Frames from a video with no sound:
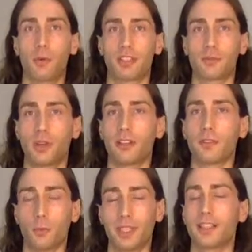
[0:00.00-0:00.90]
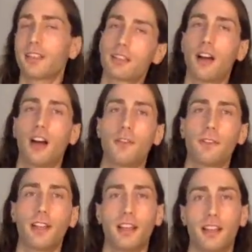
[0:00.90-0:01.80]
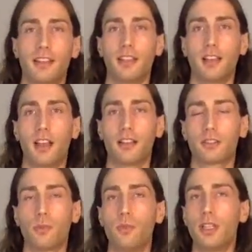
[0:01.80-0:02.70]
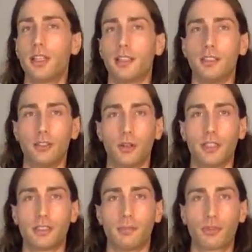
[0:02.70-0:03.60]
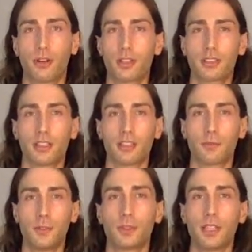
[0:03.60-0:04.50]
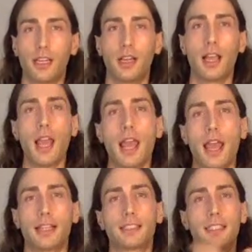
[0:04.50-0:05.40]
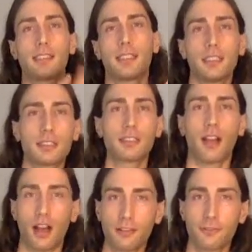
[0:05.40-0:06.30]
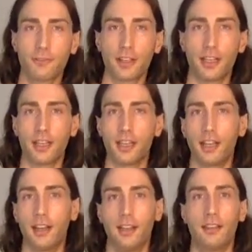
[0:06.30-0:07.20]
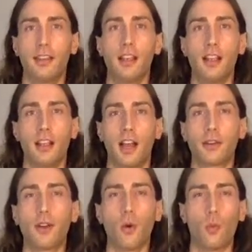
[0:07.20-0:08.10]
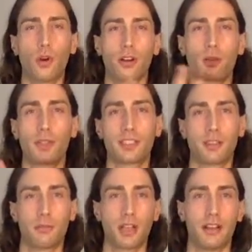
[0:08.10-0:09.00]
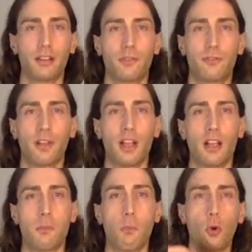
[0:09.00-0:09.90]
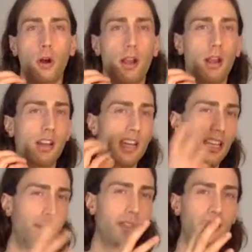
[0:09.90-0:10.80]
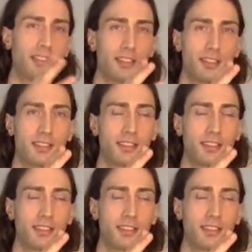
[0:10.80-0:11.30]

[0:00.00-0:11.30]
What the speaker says: was one of the winners of, and I just really enjoyed the process of using existing stuff and, I don't know, work with some kind of more limited